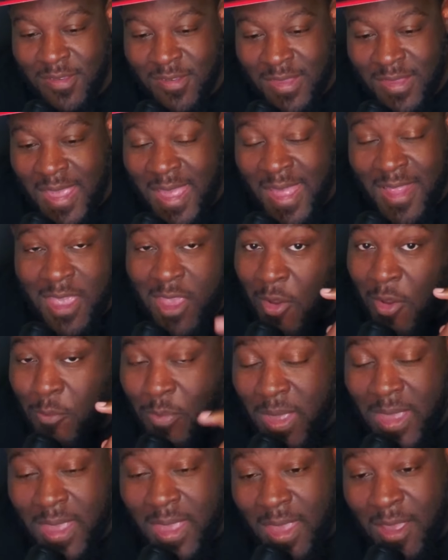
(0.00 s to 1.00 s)
and they are
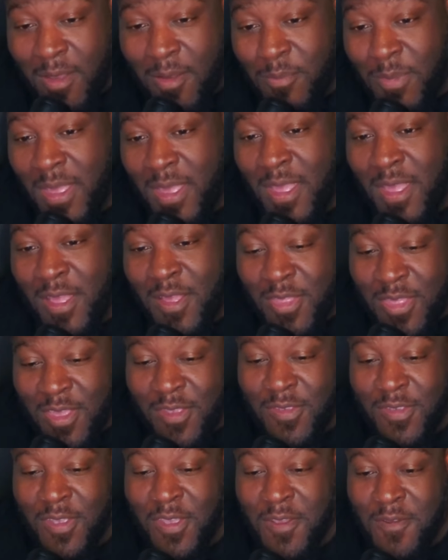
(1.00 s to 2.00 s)
picking up
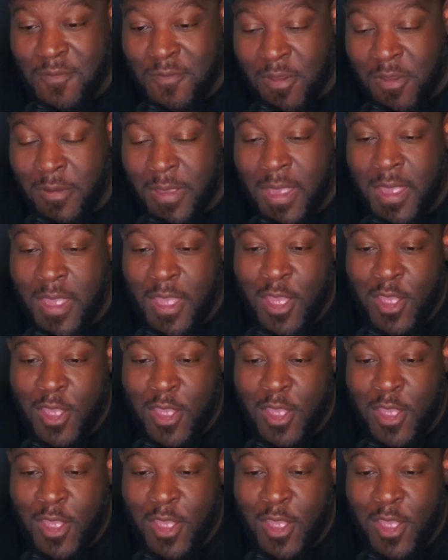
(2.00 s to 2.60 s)
this variant.